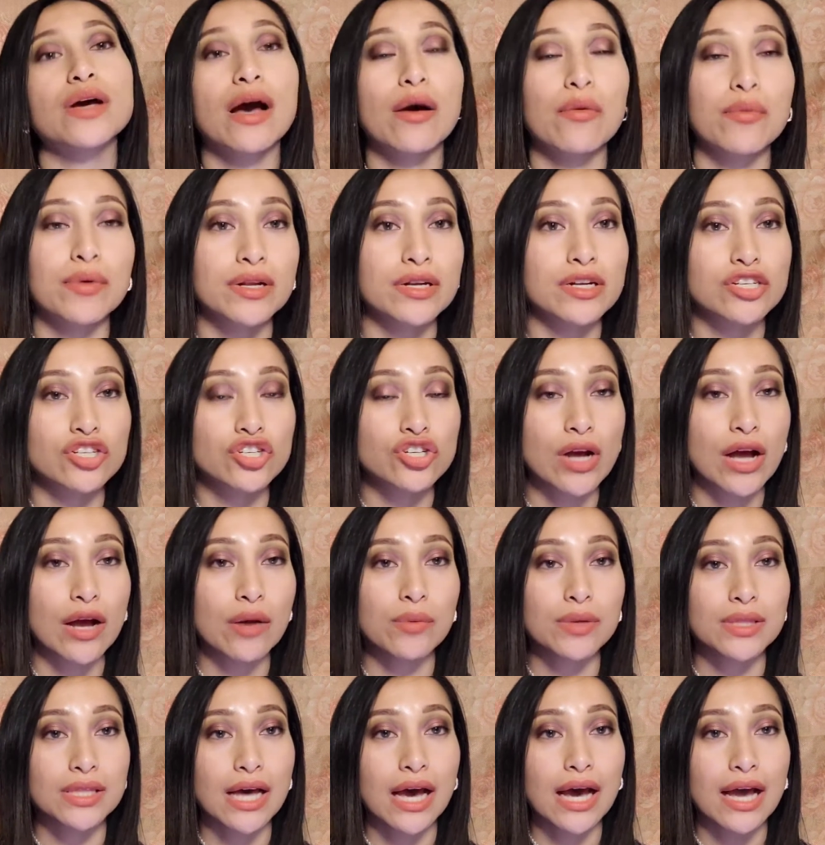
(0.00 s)
I wanted to try
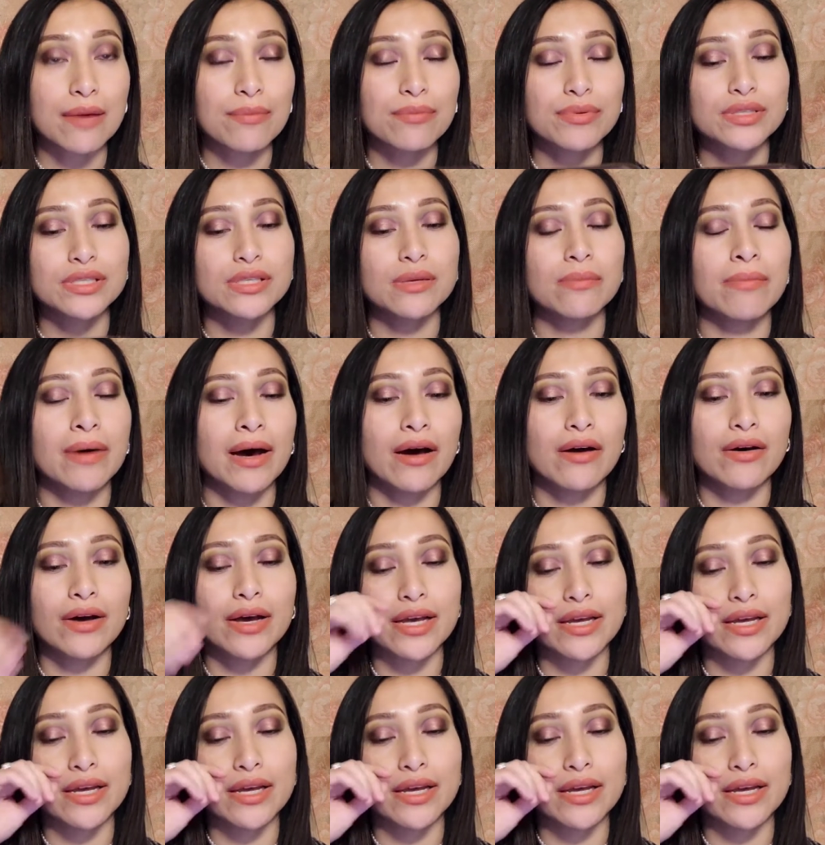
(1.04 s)
what the hype was about,